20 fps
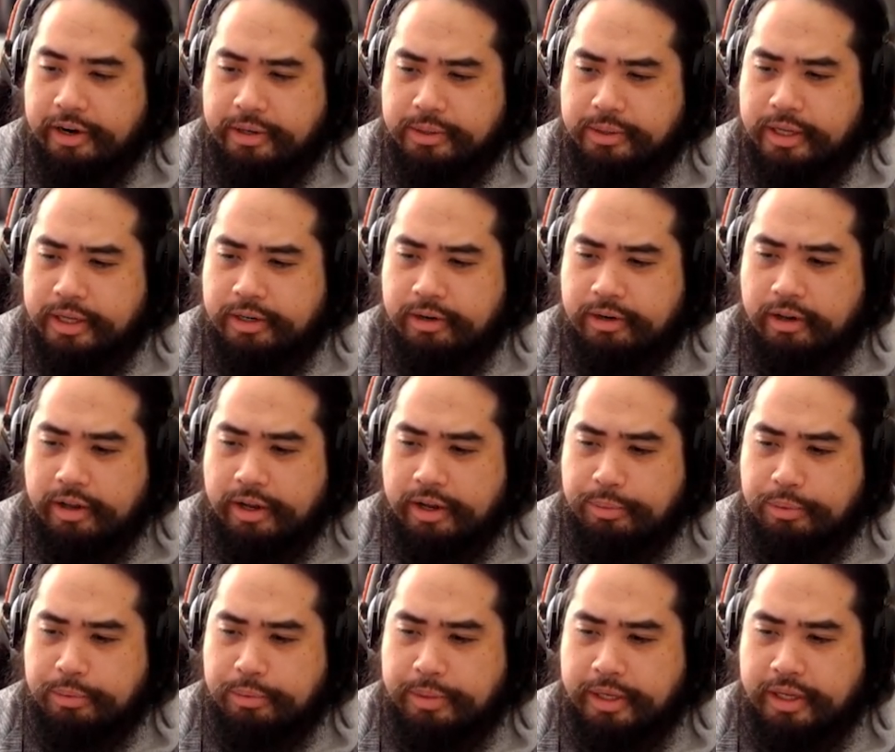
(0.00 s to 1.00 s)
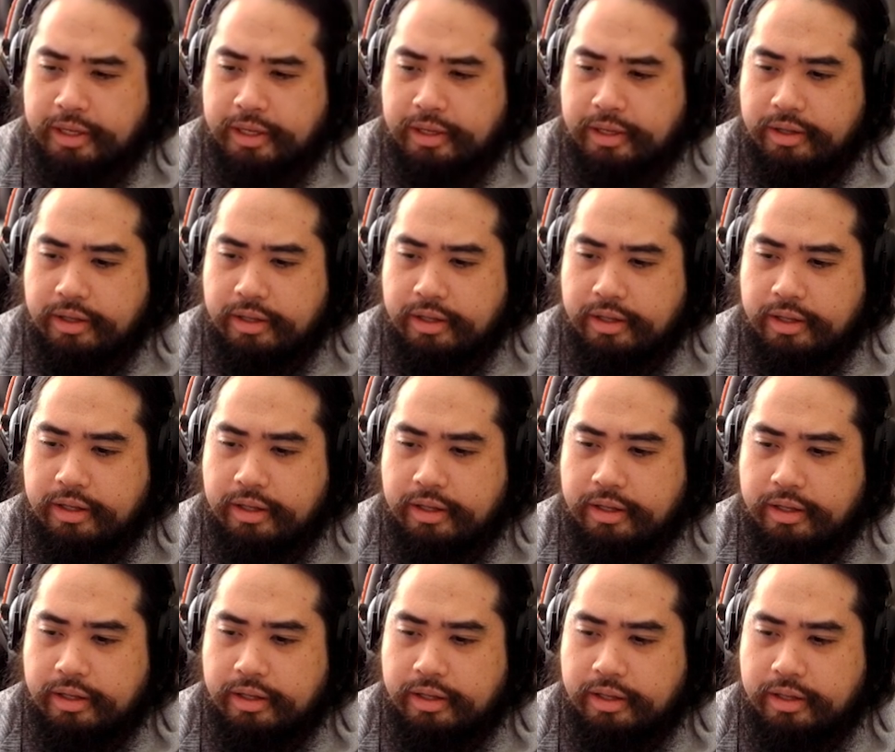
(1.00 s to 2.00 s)
down the line will be
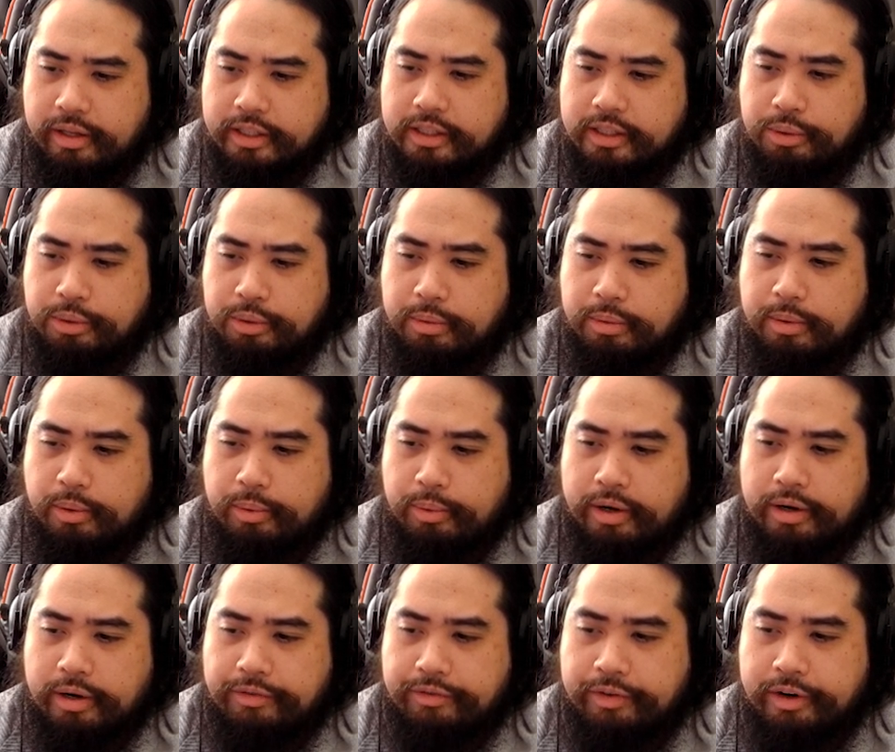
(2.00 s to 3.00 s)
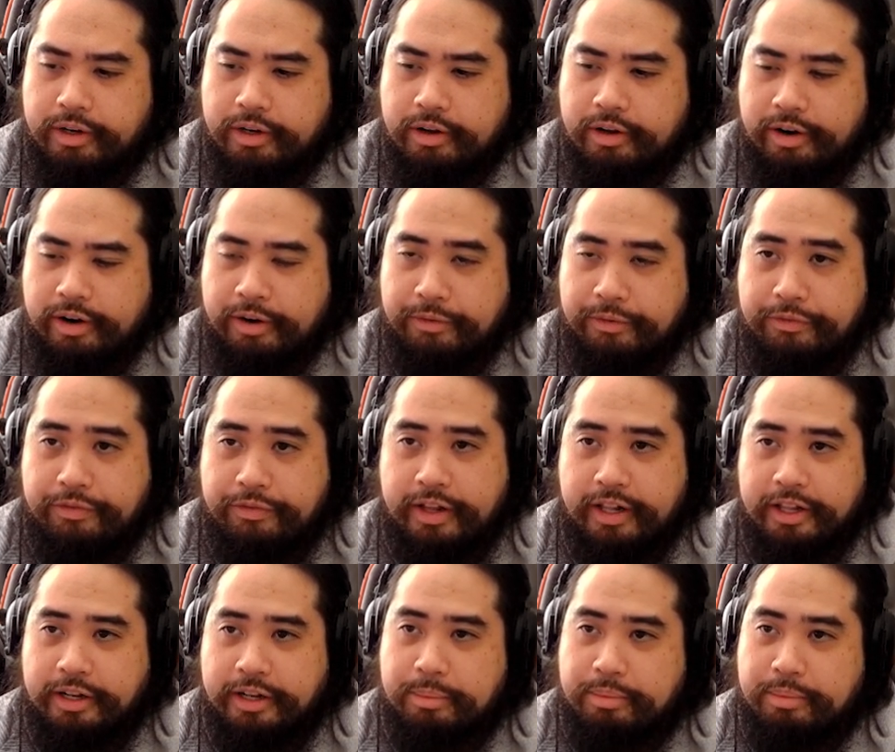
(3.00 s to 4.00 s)
this doable without a friend card? I'm
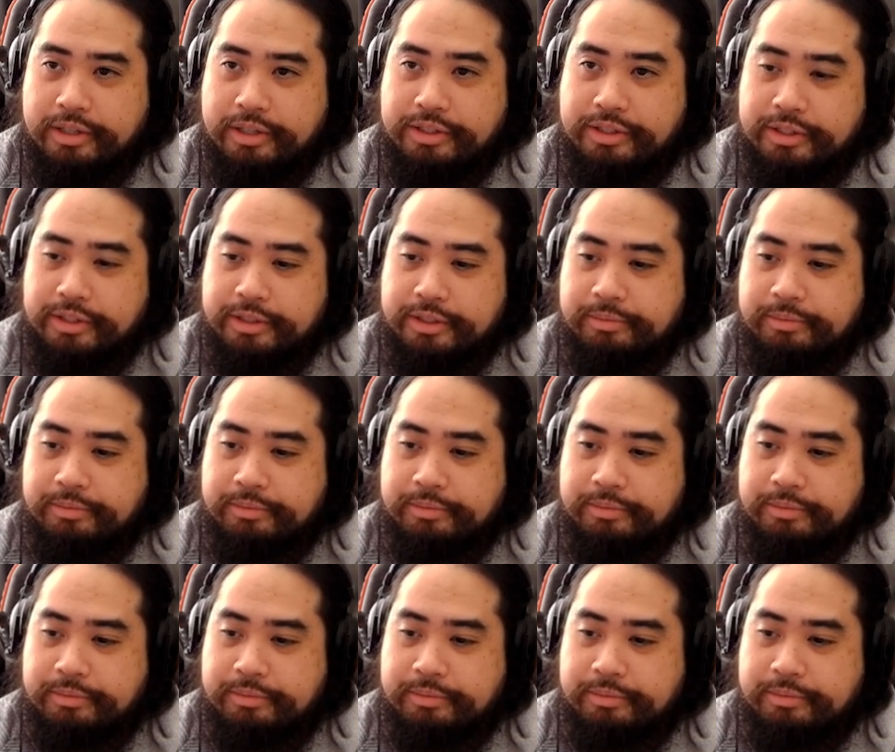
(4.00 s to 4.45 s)
feeling the pressure.